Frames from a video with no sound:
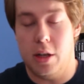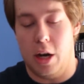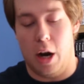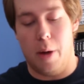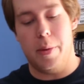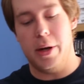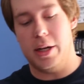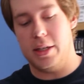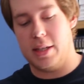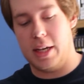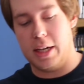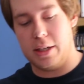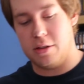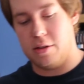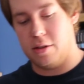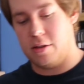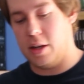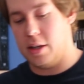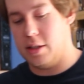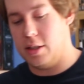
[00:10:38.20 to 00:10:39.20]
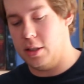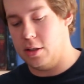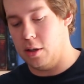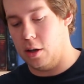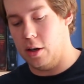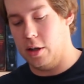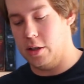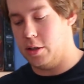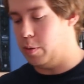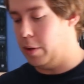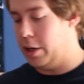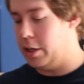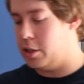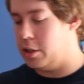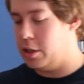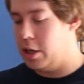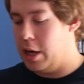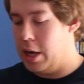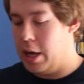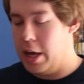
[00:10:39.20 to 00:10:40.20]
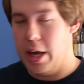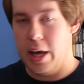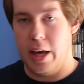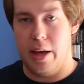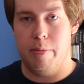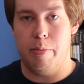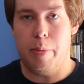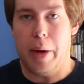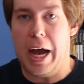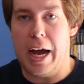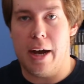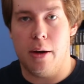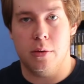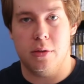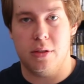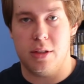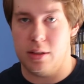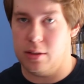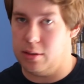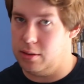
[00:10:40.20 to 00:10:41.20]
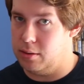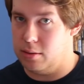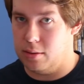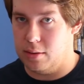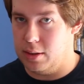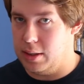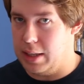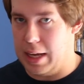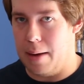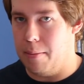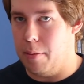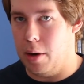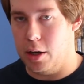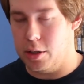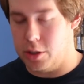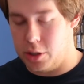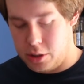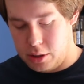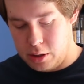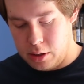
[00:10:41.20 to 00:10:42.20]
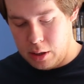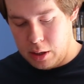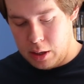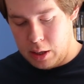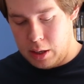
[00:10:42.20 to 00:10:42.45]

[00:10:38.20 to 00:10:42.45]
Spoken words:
you know. But it's an extra $30, which in pounds isn't that much.